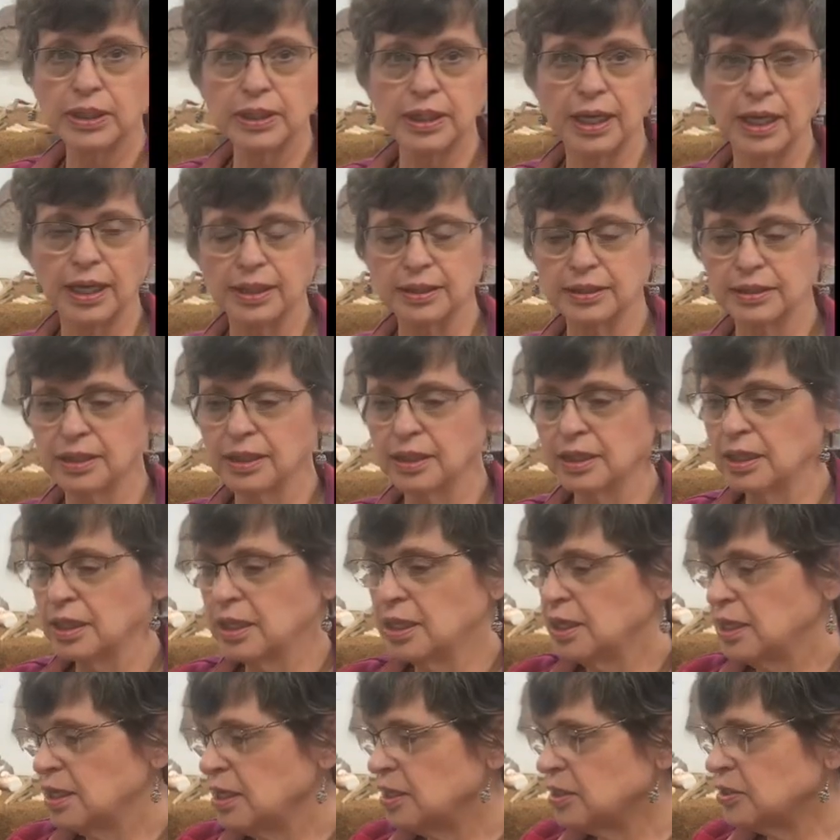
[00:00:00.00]
that.
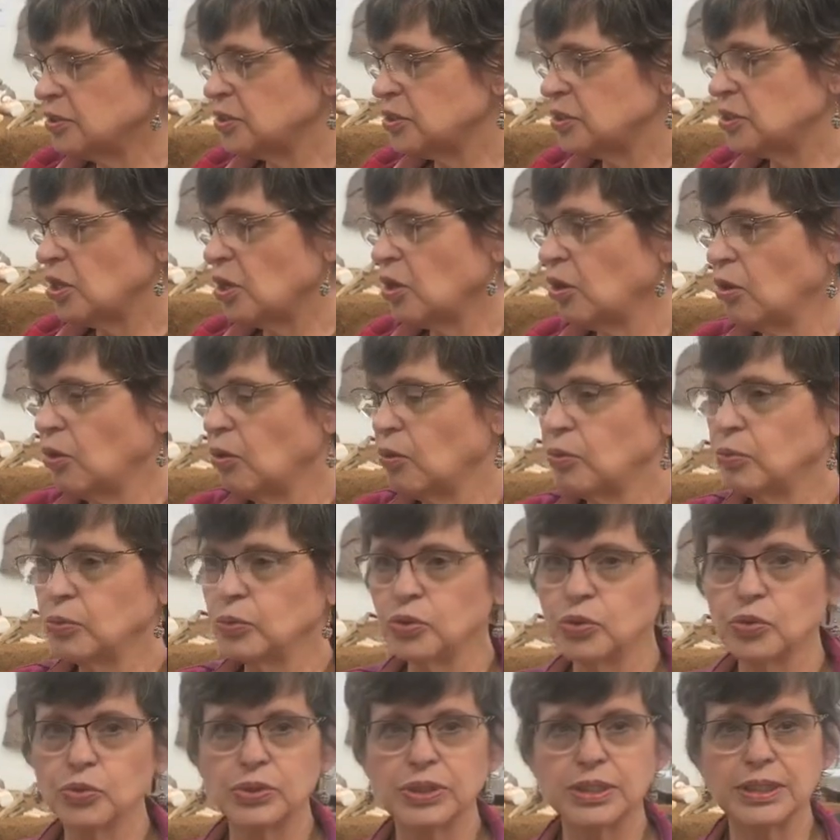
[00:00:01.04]
So
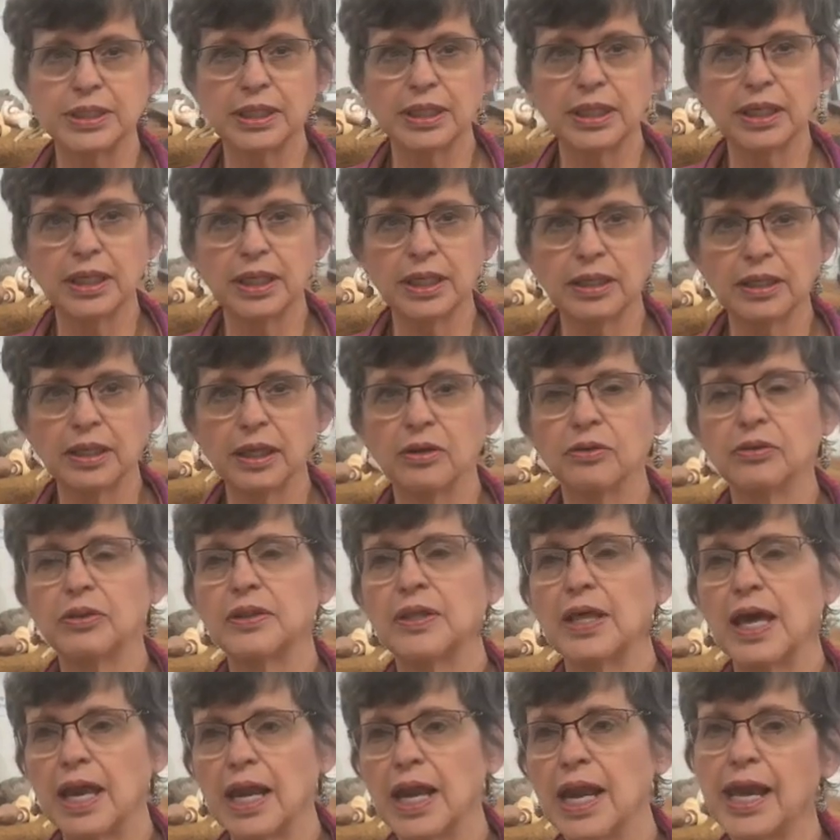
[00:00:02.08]
to see
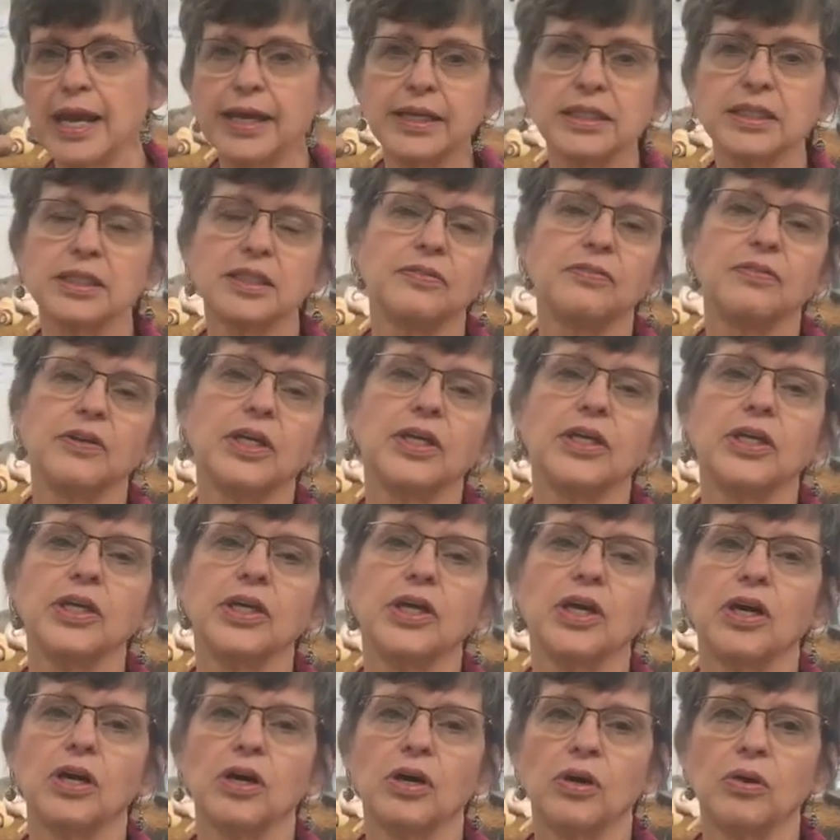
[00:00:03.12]
the next
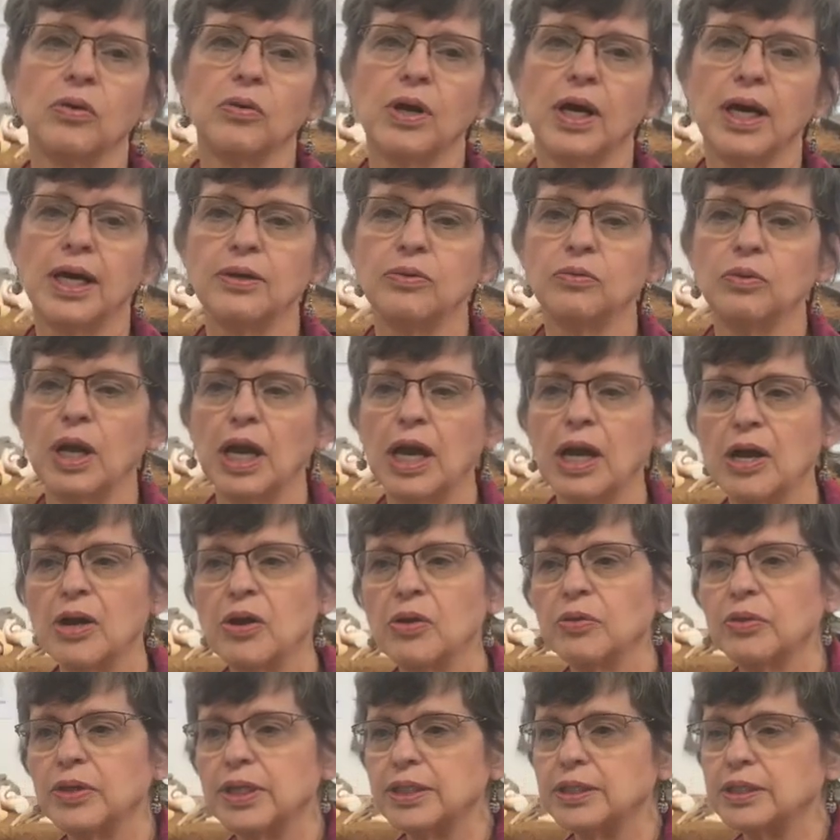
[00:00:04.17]
video on how
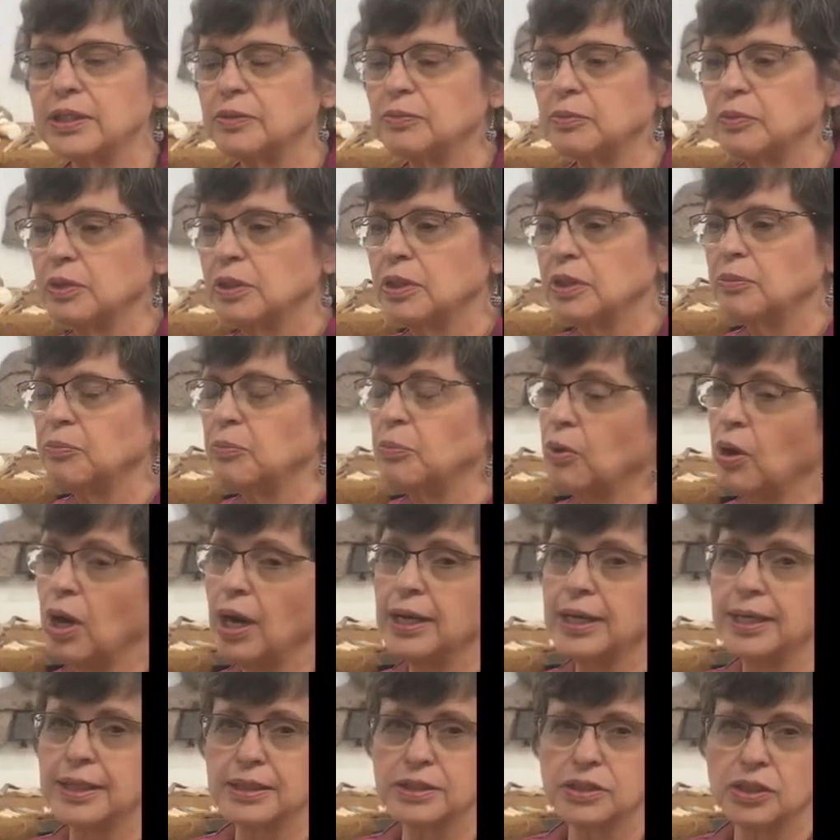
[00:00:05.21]
these
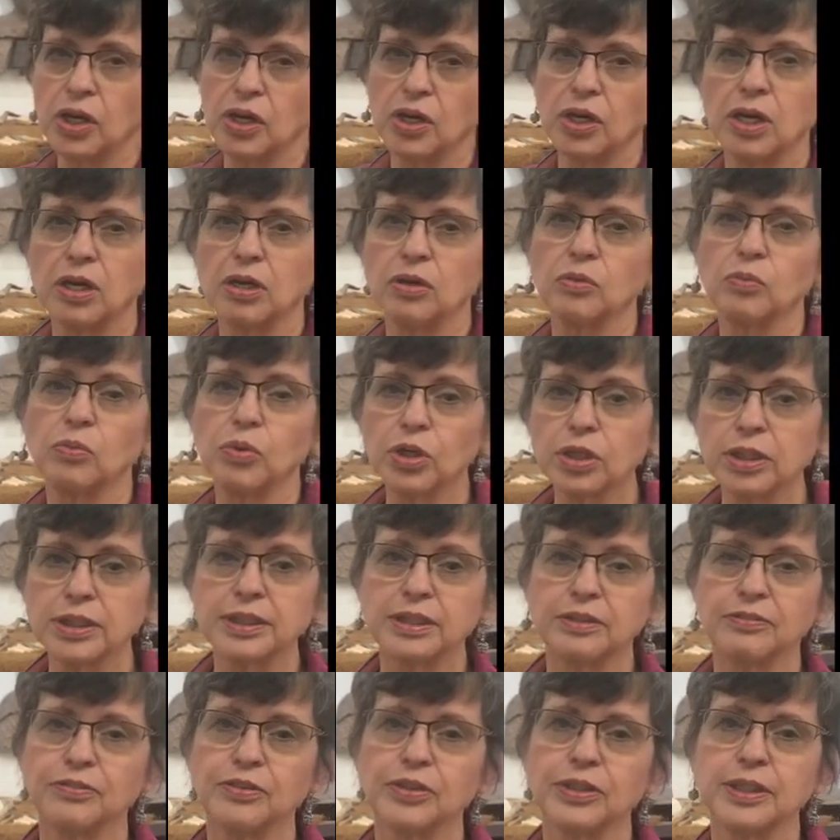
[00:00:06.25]
products all work
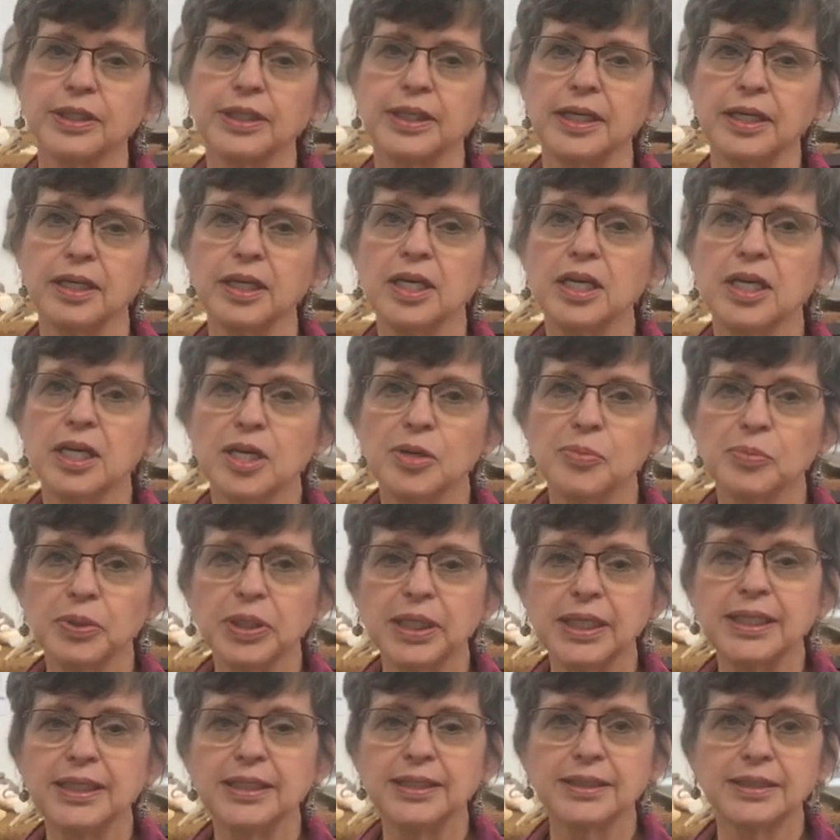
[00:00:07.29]
differently,
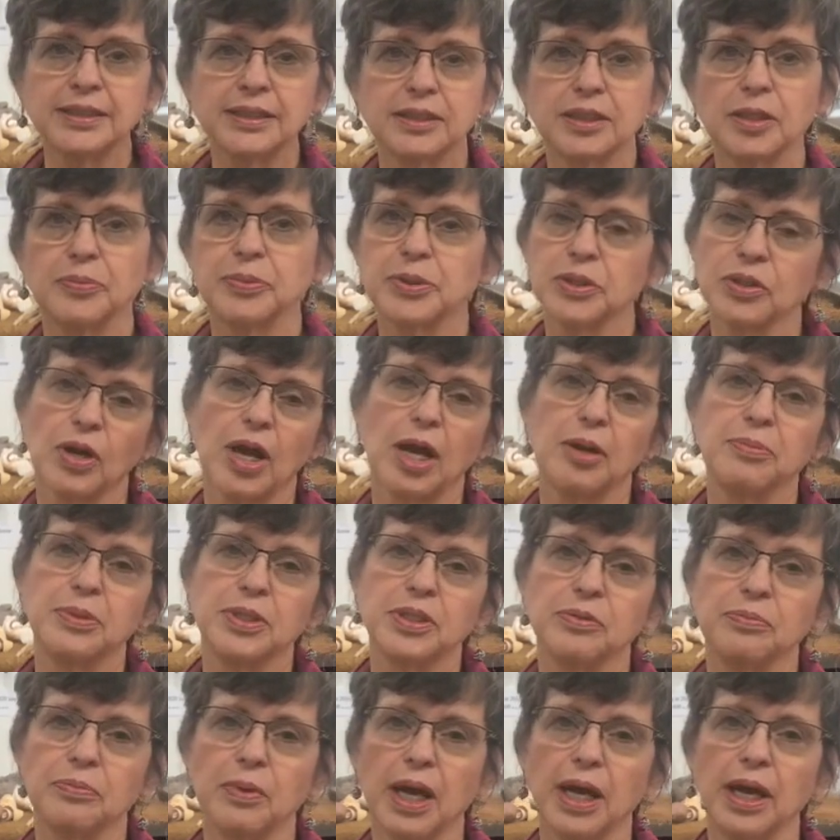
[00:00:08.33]
please subscribe
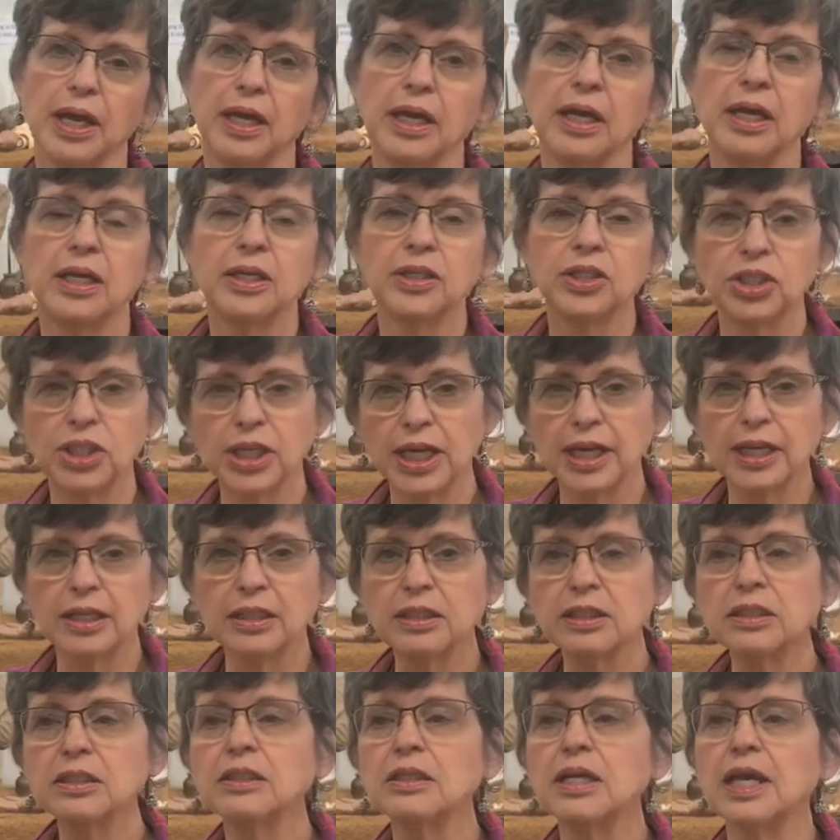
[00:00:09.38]
to my
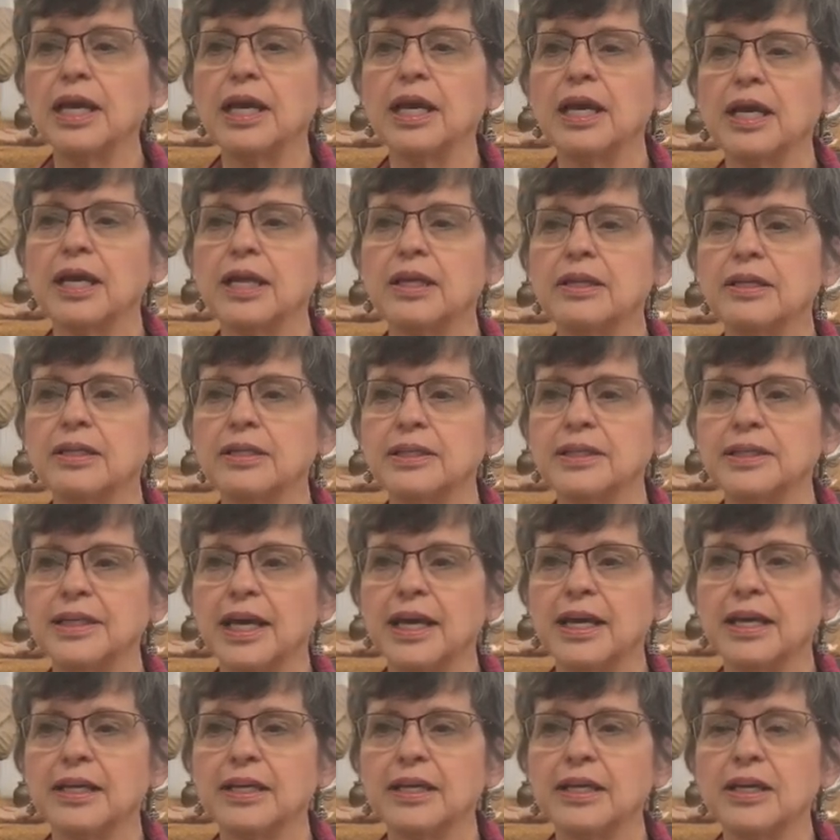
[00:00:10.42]
channel, and
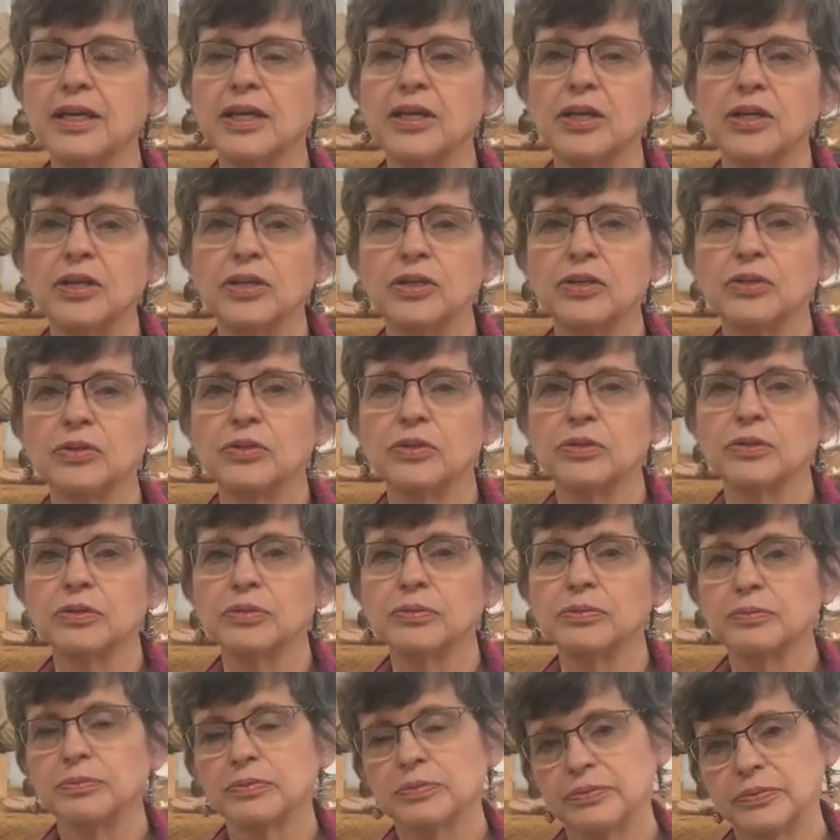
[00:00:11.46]
then you'll
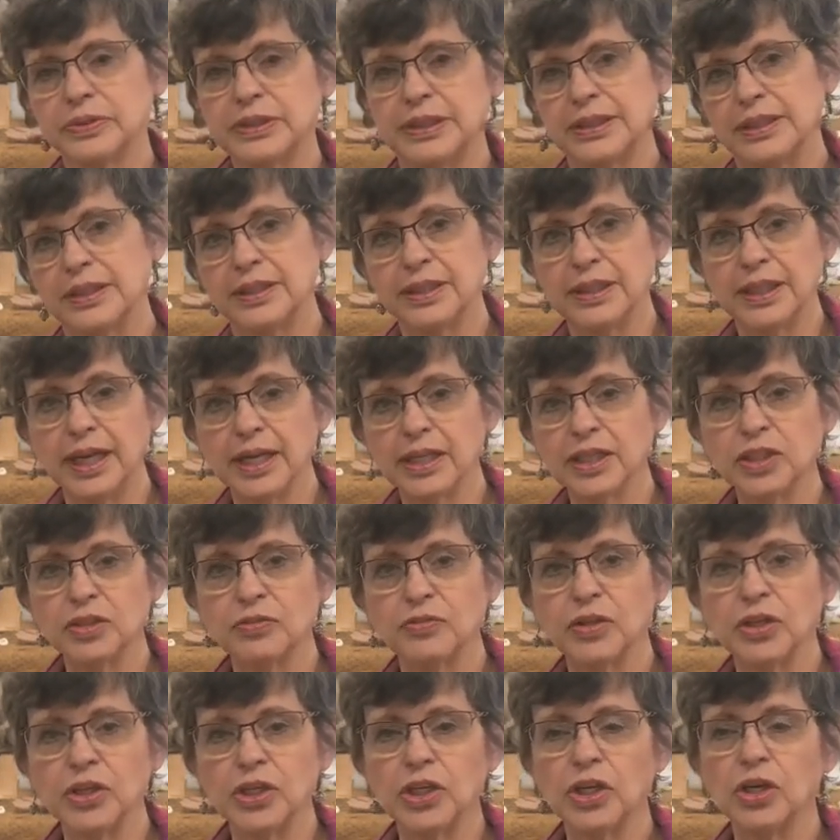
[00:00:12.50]
see the next
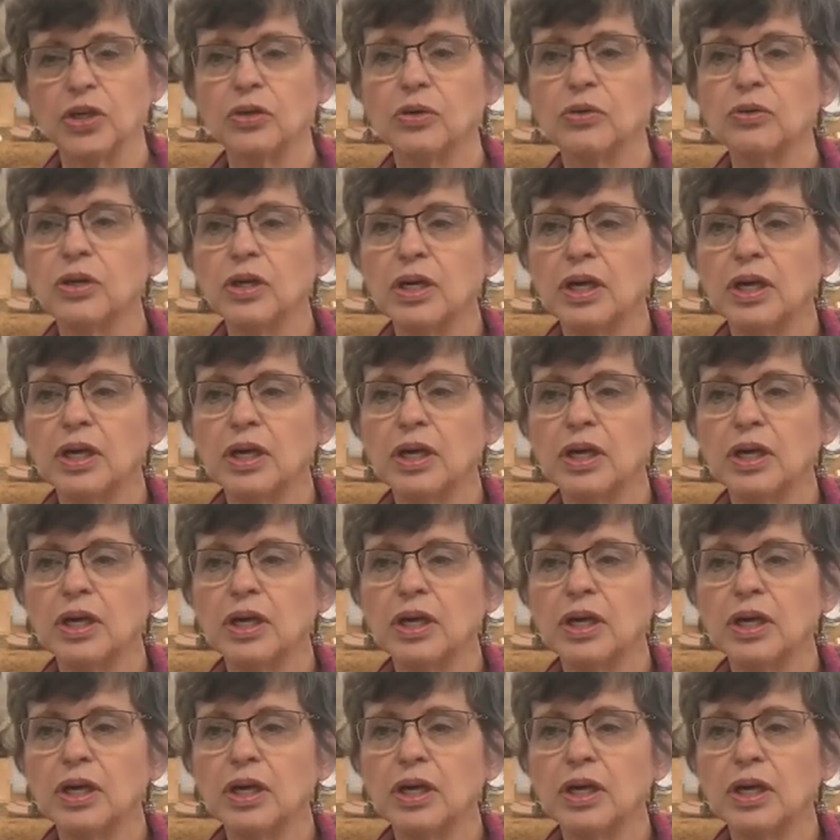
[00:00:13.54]
video